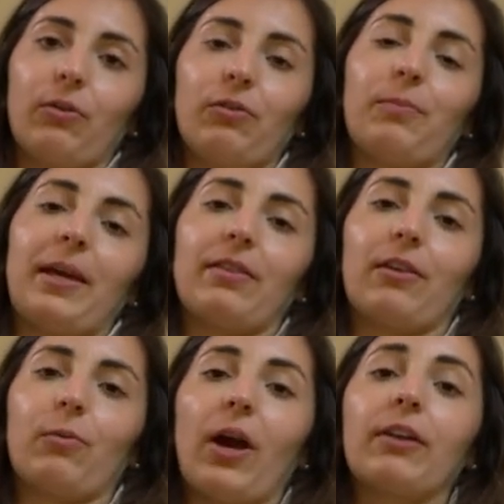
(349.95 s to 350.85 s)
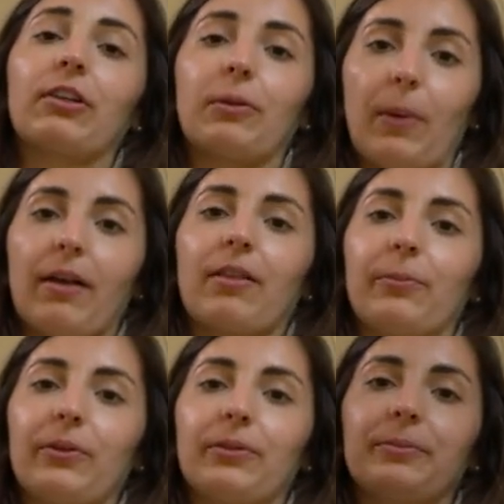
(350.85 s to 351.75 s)
who have made this project
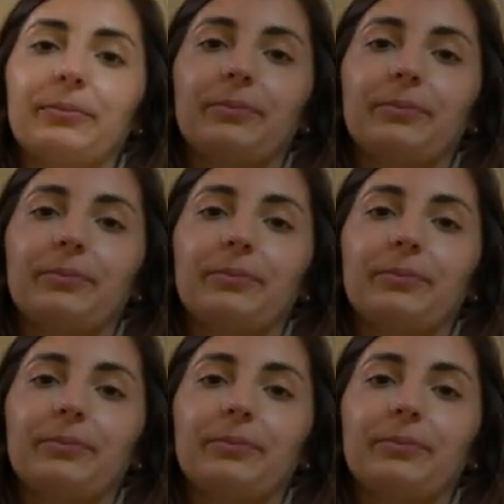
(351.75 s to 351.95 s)
possible.